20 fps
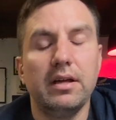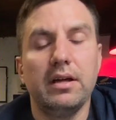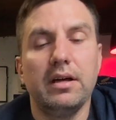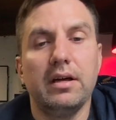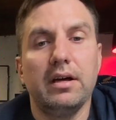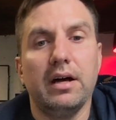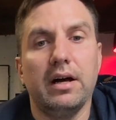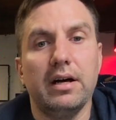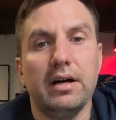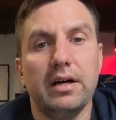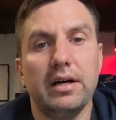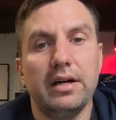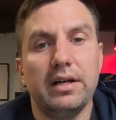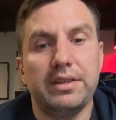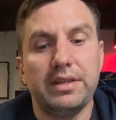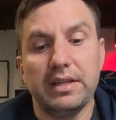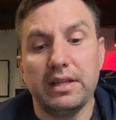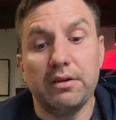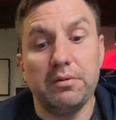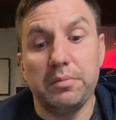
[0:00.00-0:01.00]
I
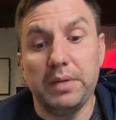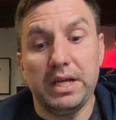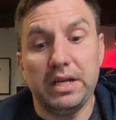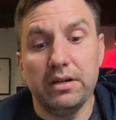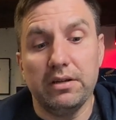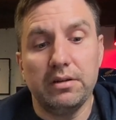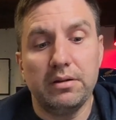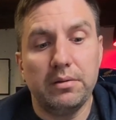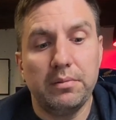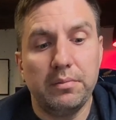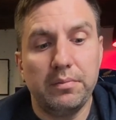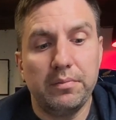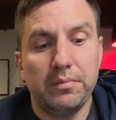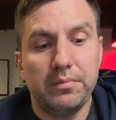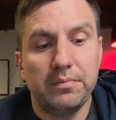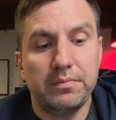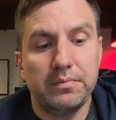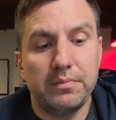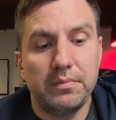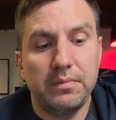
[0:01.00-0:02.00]
think they would be good.
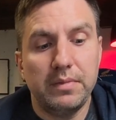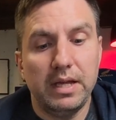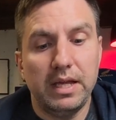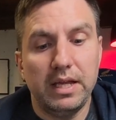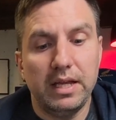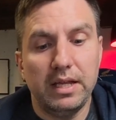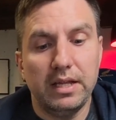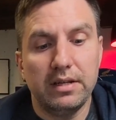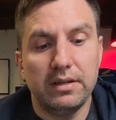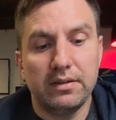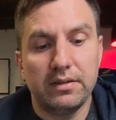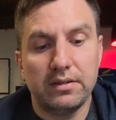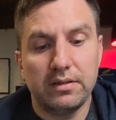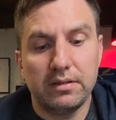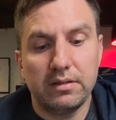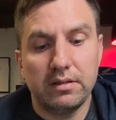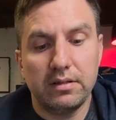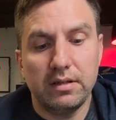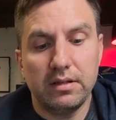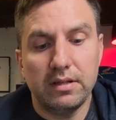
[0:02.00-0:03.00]
And
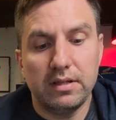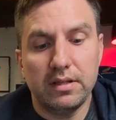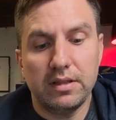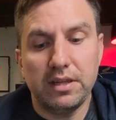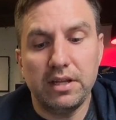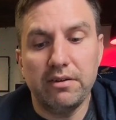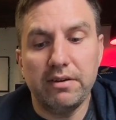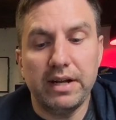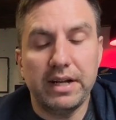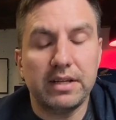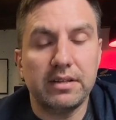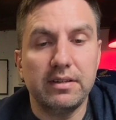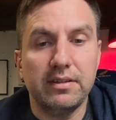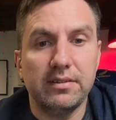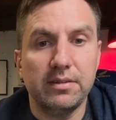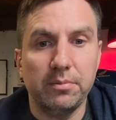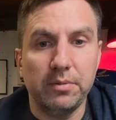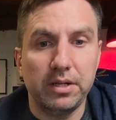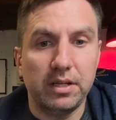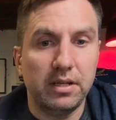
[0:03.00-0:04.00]
theoretically,
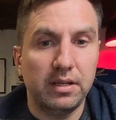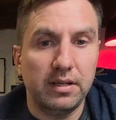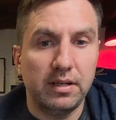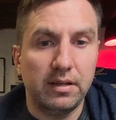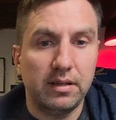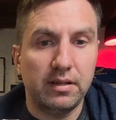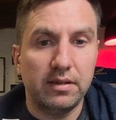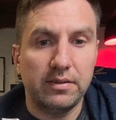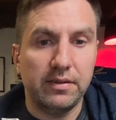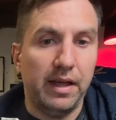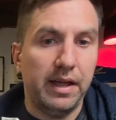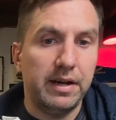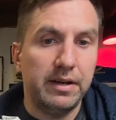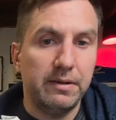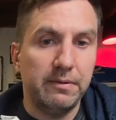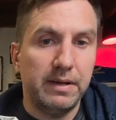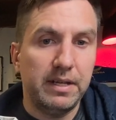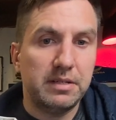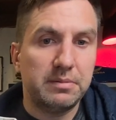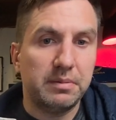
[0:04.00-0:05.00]
someone could design a
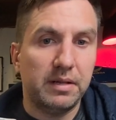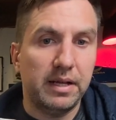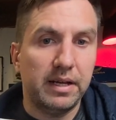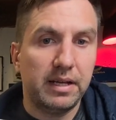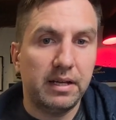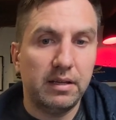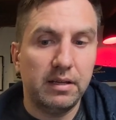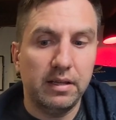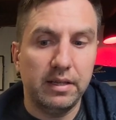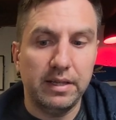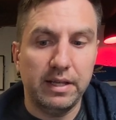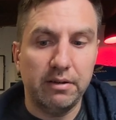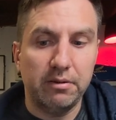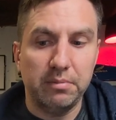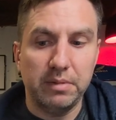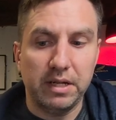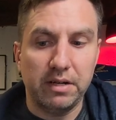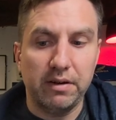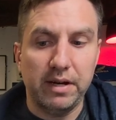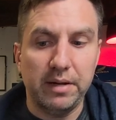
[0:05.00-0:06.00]
new H-block, and that would
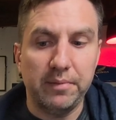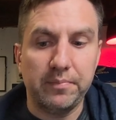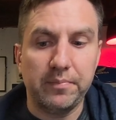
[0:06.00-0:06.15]
be great.